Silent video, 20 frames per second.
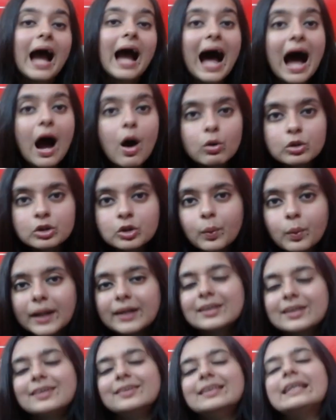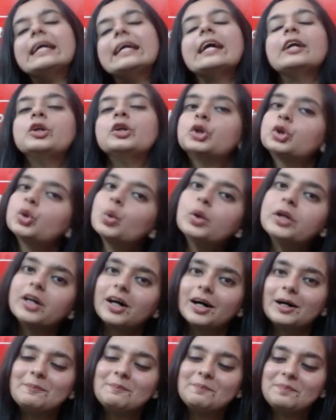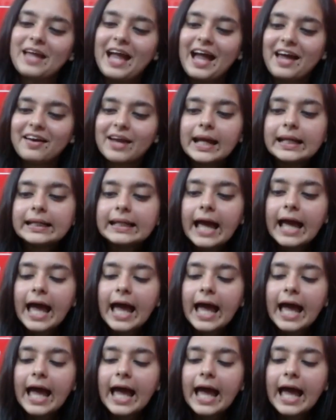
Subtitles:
outwit the intruder, right?